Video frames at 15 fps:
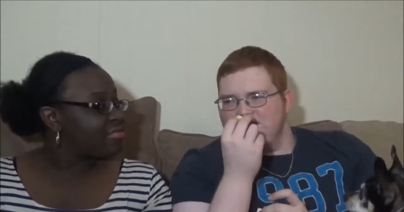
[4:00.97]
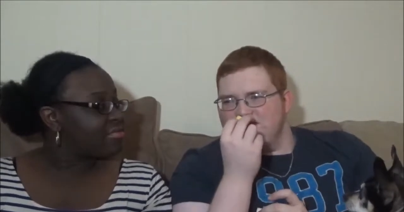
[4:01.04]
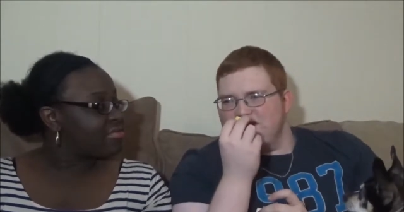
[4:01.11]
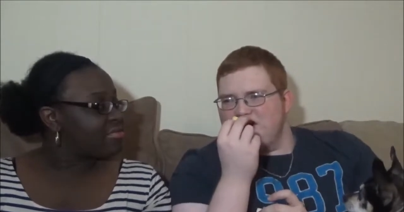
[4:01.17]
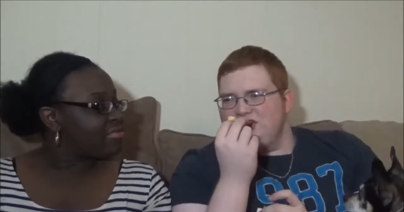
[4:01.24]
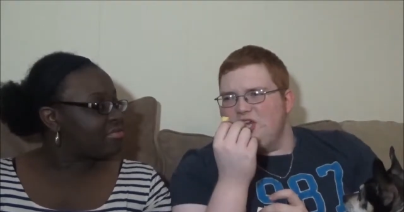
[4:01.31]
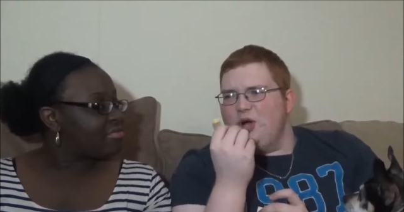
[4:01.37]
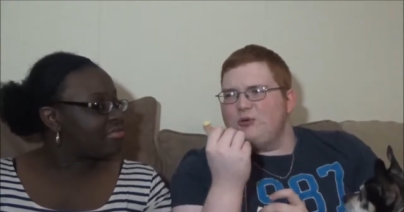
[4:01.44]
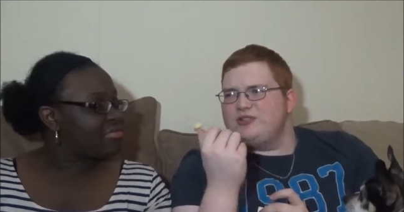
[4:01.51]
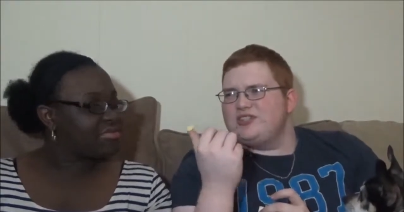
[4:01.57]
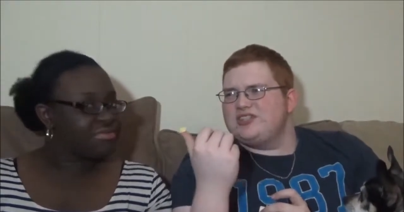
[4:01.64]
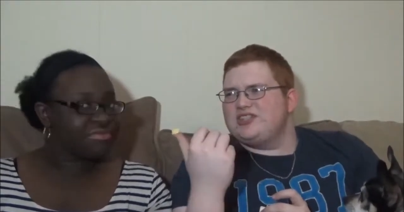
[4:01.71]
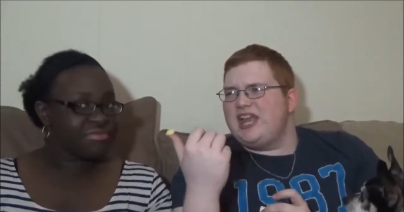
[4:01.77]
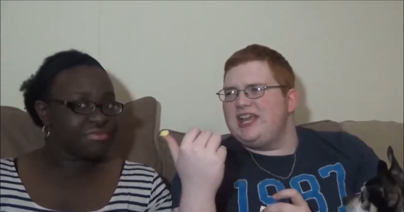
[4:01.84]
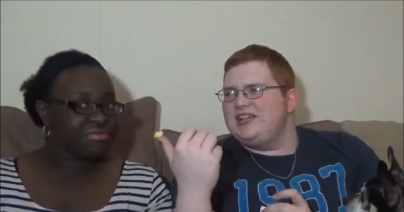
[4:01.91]
Speaker 1: The yolk
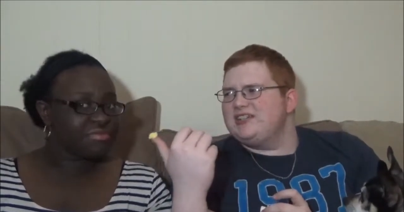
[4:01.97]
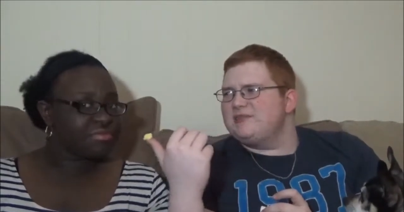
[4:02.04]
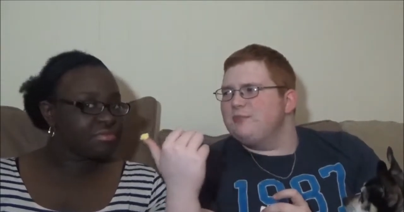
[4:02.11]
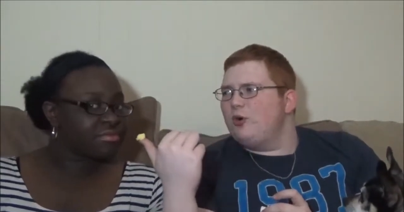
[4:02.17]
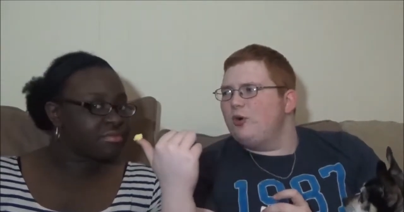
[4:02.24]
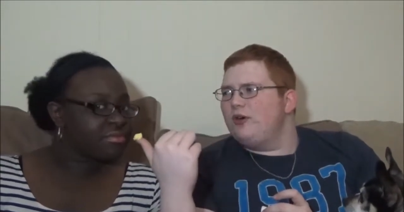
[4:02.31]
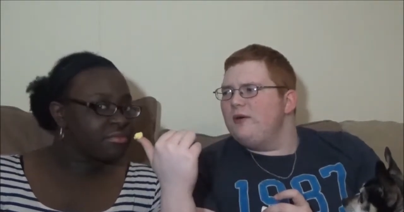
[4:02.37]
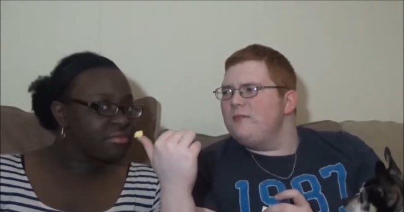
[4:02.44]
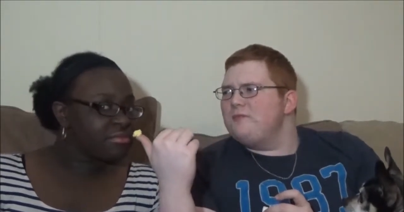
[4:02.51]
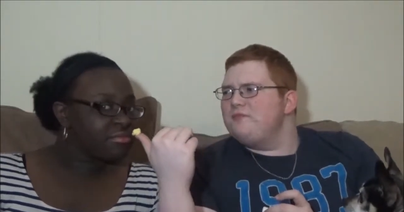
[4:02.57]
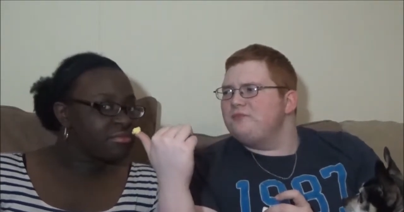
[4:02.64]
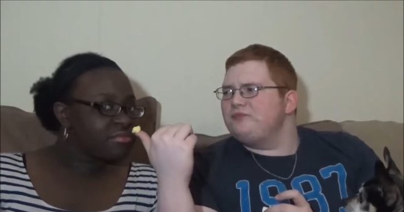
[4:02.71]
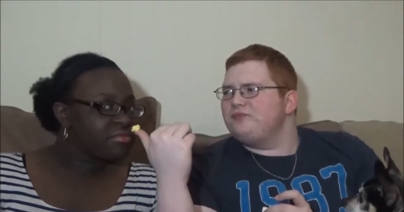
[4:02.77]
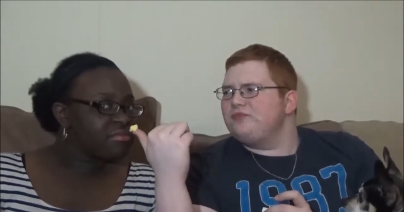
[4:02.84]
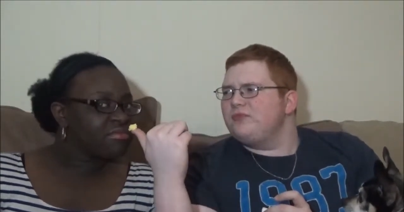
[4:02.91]
stinks more.
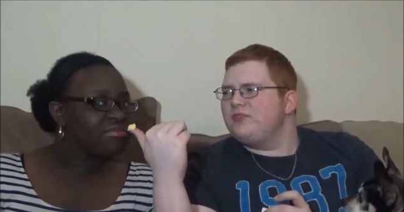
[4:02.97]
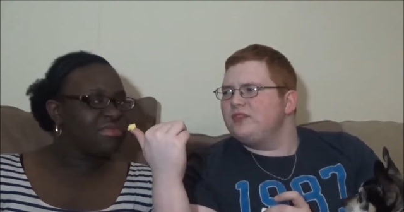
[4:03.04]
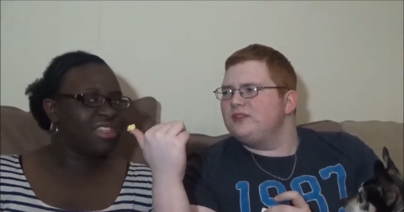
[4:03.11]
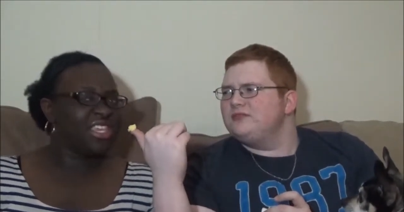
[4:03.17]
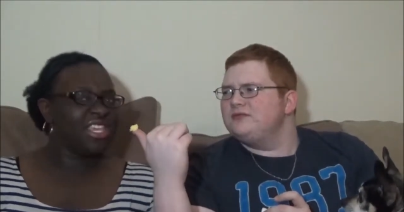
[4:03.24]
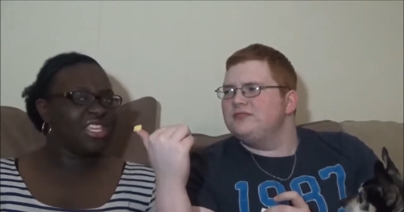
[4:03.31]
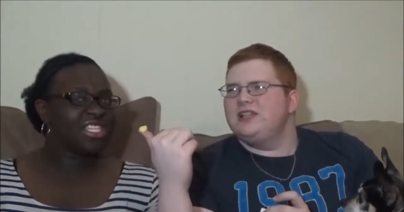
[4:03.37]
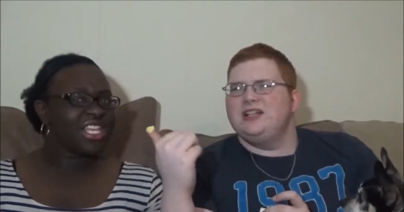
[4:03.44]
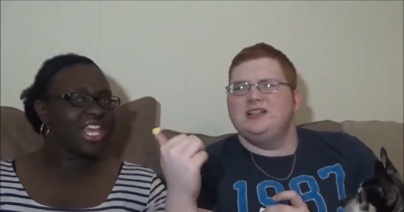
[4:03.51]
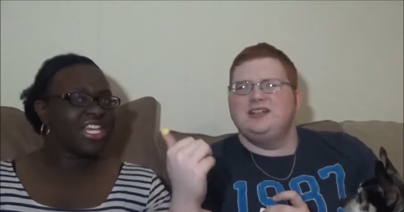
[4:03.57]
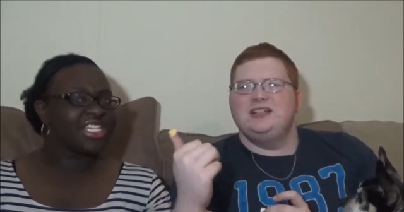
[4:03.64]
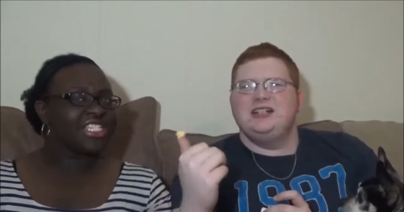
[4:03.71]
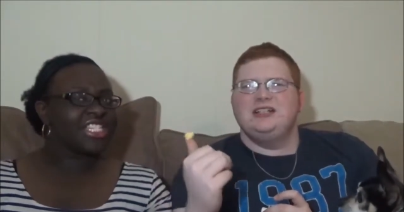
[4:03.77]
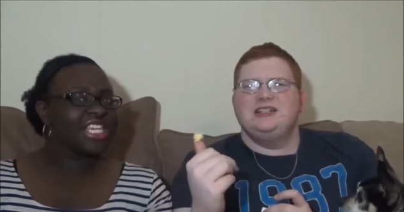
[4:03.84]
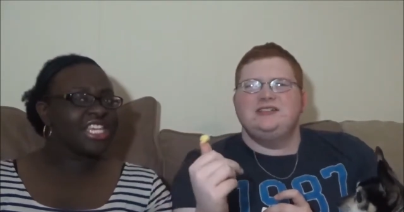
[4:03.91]
Speaker 2: Yeah, it's kind
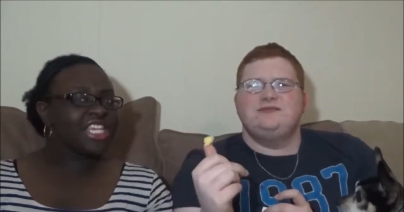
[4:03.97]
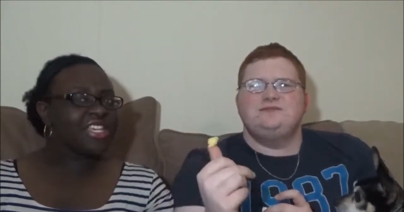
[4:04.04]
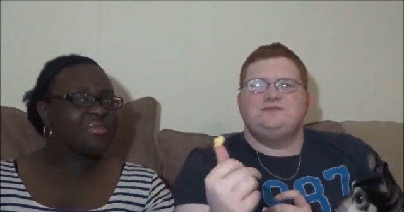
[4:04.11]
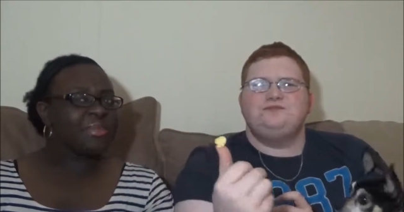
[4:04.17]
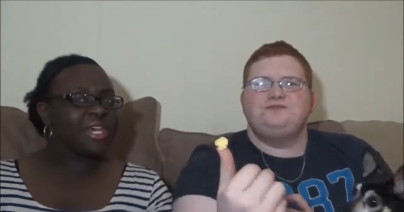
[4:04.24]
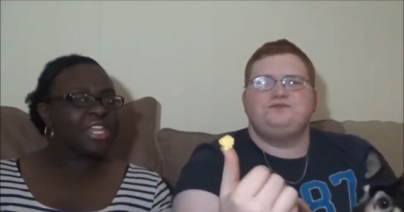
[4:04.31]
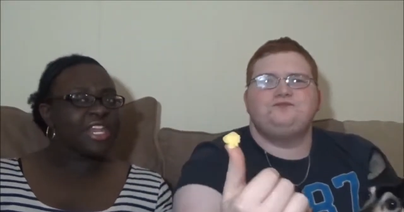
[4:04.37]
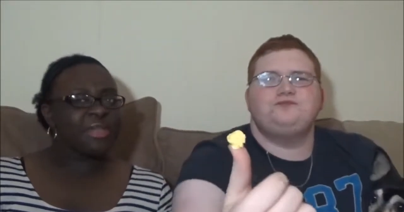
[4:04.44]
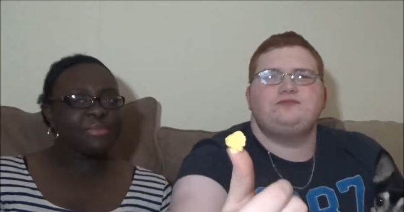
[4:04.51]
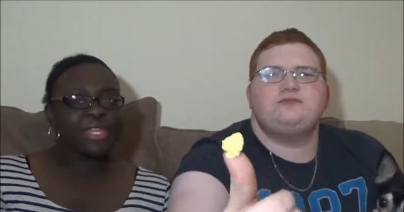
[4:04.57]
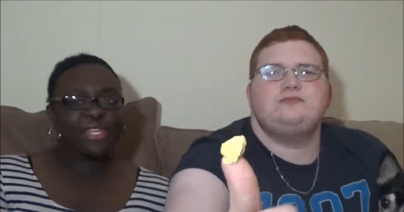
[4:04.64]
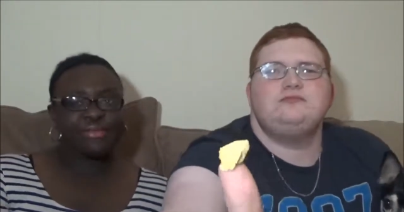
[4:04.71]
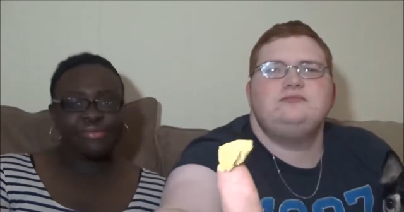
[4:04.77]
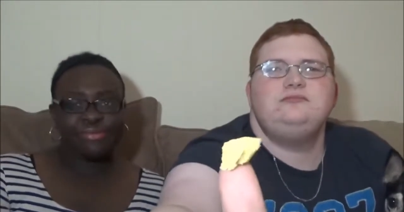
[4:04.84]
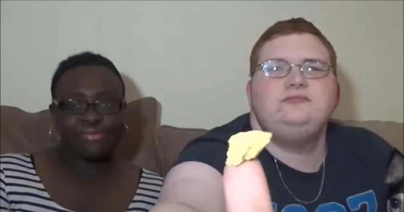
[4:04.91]
of stinky, but I
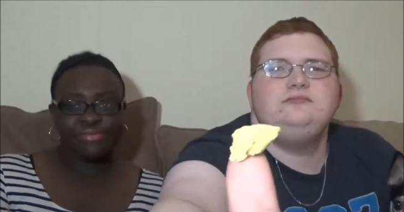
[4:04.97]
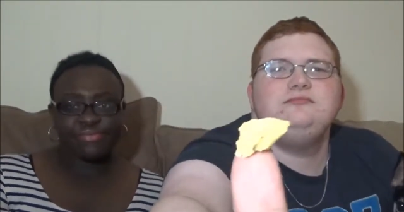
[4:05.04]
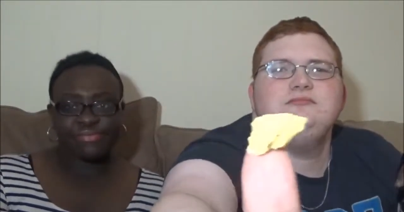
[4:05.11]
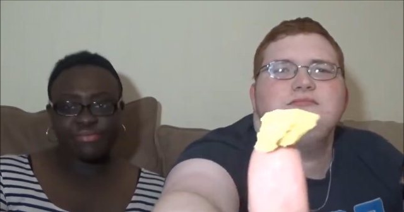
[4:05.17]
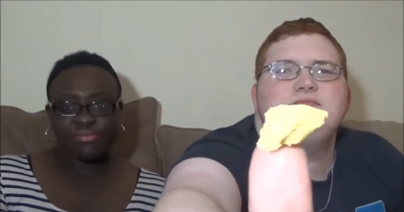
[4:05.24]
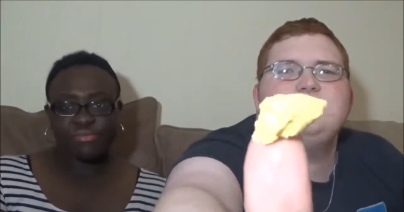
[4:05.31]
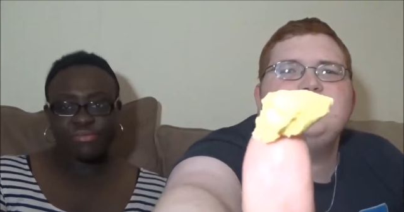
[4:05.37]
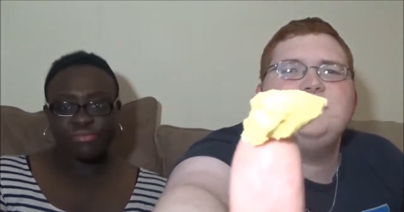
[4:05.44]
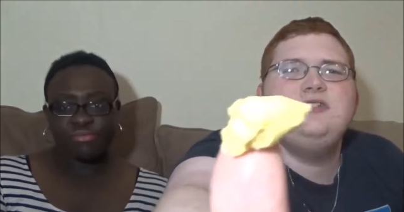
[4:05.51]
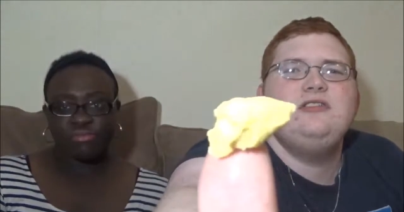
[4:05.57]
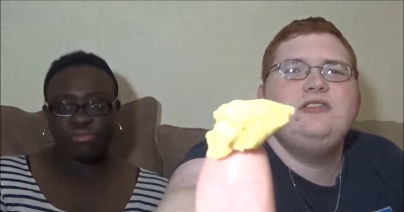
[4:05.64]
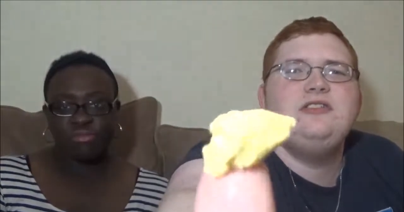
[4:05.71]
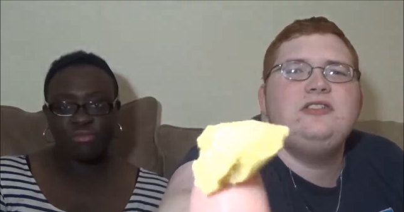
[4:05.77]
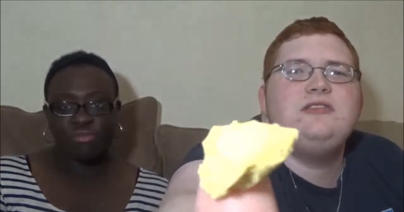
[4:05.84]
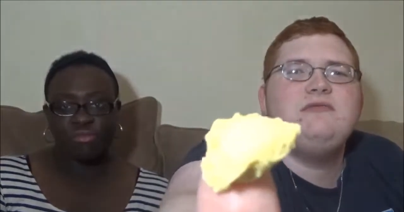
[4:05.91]
mean,
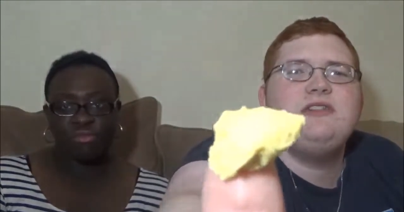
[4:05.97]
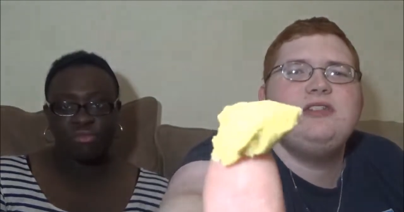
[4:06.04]
it's